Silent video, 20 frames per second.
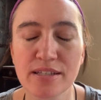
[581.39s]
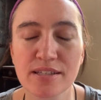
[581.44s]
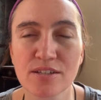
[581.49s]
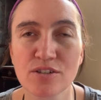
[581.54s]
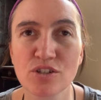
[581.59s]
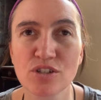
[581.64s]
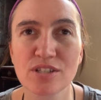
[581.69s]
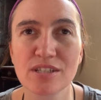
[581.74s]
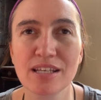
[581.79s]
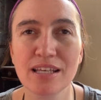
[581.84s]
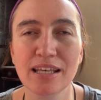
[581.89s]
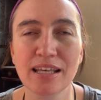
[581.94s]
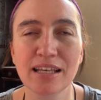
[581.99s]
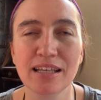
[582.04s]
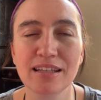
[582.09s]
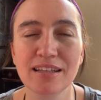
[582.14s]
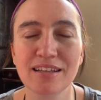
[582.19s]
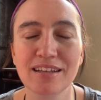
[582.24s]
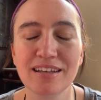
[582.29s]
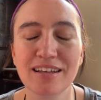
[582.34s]
and just
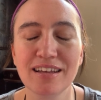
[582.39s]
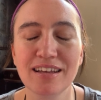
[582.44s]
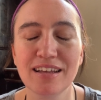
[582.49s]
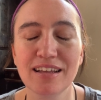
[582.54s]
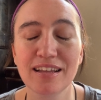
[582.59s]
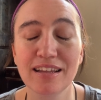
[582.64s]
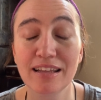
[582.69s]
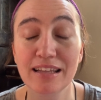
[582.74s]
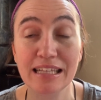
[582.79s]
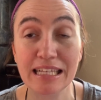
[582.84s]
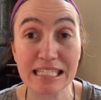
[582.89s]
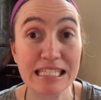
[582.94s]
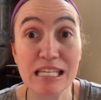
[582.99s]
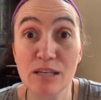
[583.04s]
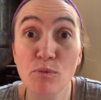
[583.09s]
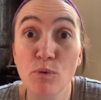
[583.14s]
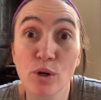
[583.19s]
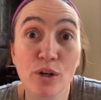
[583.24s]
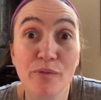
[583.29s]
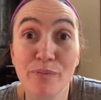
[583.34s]
thinking, because he
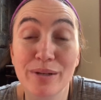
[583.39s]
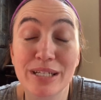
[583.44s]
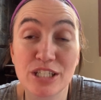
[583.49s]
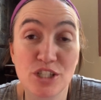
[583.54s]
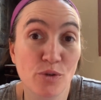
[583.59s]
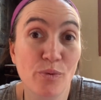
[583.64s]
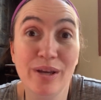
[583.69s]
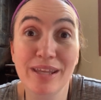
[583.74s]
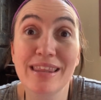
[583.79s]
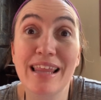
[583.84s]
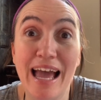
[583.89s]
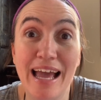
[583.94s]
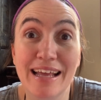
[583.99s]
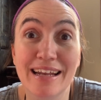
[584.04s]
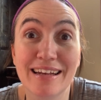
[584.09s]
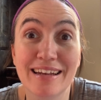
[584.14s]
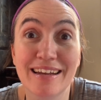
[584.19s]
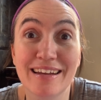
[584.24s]
would have been doing that.